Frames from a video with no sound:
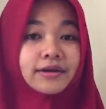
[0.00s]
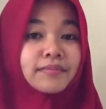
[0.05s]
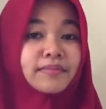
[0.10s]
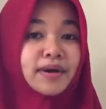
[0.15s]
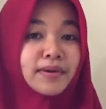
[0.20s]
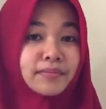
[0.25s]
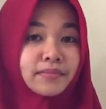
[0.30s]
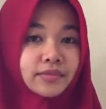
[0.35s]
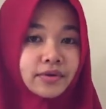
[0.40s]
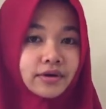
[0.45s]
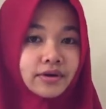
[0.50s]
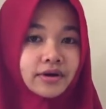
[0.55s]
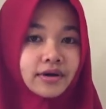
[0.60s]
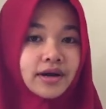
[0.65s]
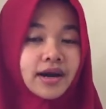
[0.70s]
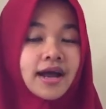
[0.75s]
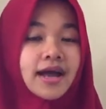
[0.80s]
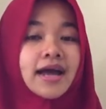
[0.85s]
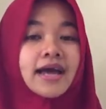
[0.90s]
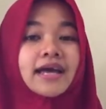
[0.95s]

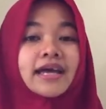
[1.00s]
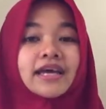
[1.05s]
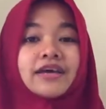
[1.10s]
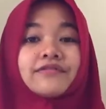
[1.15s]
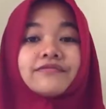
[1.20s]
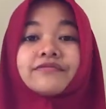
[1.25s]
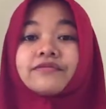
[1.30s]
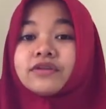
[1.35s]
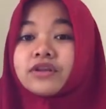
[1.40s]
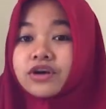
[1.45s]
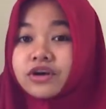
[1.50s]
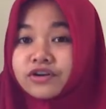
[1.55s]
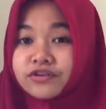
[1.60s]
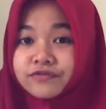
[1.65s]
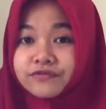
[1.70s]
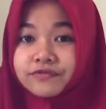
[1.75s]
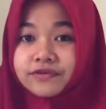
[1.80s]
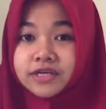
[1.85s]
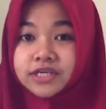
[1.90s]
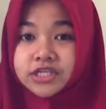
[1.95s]
Remember, if
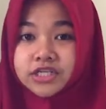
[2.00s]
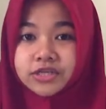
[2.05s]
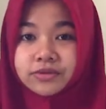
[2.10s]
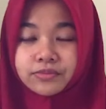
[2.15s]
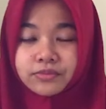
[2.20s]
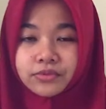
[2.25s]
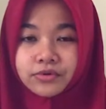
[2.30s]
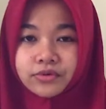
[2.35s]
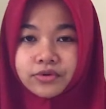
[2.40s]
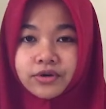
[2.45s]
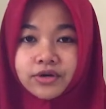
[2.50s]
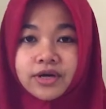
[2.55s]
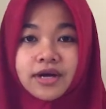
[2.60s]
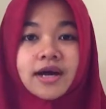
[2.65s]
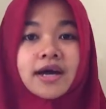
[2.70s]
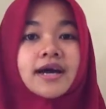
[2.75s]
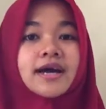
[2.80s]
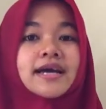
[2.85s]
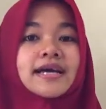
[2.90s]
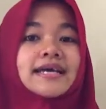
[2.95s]
fiction book
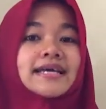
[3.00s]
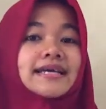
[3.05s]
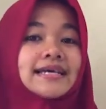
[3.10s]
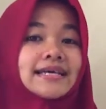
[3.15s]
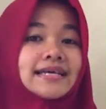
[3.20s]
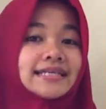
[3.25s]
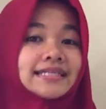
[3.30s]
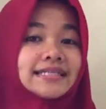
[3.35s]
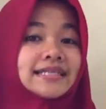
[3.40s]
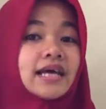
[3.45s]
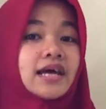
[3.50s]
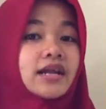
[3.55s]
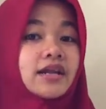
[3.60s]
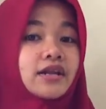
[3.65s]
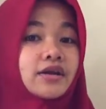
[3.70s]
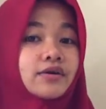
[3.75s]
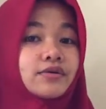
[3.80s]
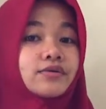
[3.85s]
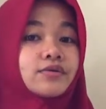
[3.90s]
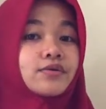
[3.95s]
is
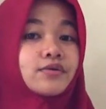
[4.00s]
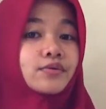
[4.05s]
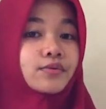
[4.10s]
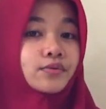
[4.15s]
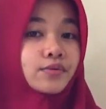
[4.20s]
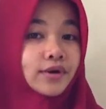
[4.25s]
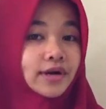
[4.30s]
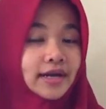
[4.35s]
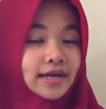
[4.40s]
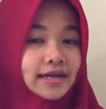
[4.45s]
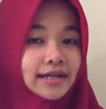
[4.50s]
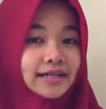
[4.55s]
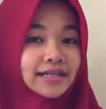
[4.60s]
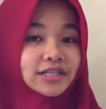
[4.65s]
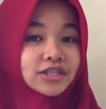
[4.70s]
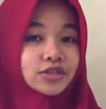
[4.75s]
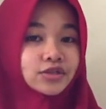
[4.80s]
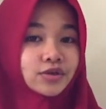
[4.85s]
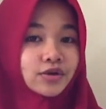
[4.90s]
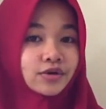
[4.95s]
not
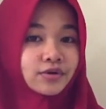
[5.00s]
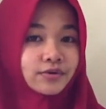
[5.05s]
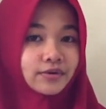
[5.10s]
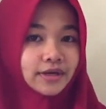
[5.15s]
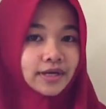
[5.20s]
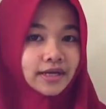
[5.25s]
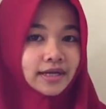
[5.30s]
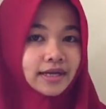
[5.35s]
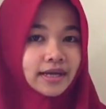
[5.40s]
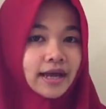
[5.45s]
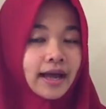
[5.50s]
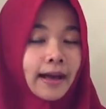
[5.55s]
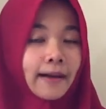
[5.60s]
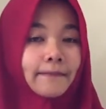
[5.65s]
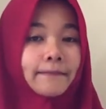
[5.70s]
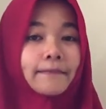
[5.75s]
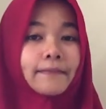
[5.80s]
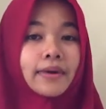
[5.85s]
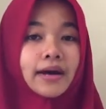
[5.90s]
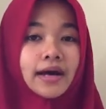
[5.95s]
real story,
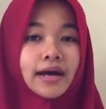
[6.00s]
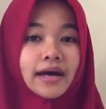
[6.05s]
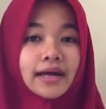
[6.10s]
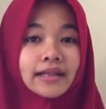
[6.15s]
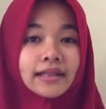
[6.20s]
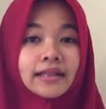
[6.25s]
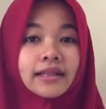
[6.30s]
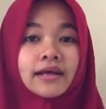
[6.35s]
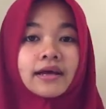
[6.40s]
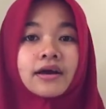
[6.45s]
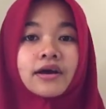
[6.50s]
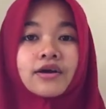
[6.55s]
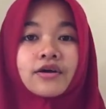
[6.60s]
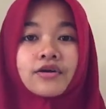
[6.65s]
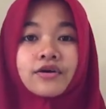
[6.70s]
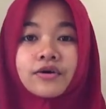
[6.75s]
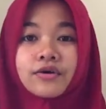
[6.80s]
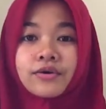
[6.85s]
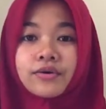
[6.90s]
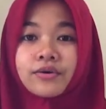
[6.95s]
but
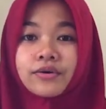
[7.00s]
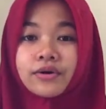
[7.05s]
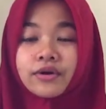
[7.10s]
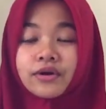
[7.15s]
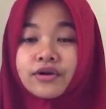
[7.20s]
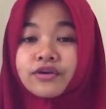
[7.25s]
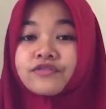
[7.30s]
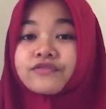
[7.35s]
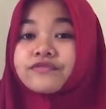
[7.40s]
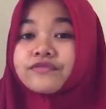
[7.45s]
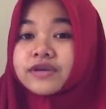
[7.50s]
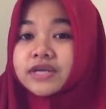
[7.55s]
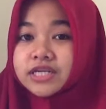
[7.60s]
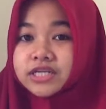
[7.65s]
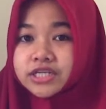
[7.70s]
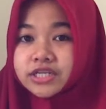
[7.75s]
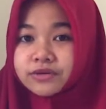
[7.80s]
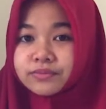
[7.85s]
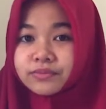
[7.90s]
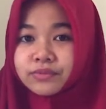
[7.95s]

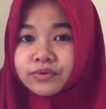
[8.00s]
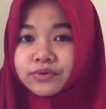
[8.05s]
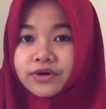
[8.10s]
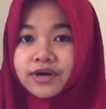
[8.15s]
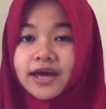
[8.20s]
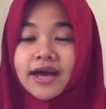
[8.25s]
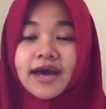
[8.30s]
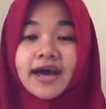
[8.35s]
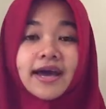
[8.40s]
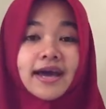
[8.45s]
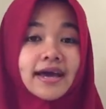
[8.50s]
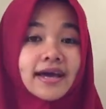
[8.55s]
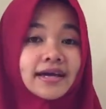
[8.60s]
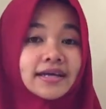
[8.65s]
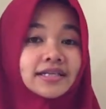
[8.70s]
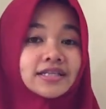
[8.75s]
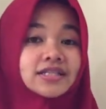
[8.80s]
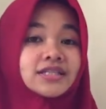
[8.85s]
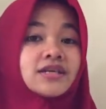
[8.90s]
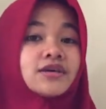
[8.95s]
non-fiction book
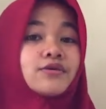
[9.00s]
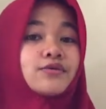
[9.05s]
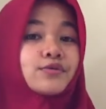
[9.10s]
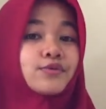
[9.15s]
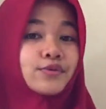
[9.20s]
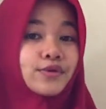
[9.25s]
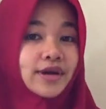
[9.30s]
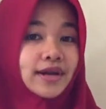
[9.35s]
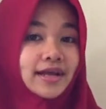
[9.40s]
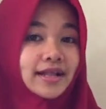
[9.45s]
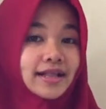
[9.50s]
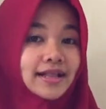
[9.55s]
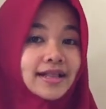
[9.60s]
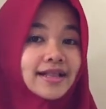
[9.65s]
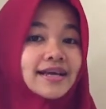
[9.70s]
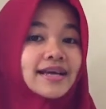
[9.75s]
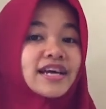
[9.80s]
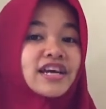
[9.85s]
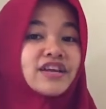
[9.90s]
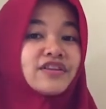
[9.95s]
has
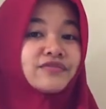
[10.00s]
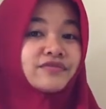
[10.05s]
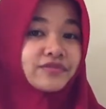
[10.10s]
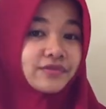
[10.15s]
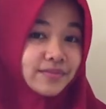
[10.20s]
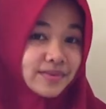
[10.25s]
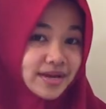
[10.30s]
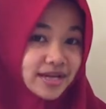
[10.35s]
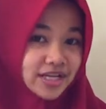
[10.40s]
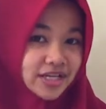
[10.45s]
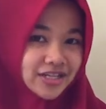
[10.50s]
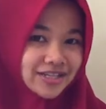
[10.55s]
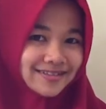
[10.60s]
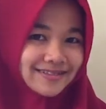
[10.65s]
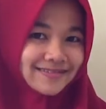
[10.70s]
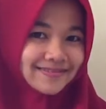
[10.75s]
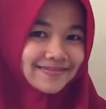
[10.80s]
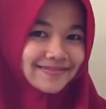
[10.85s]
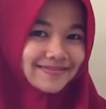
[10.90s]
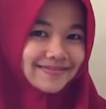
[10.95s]
real information.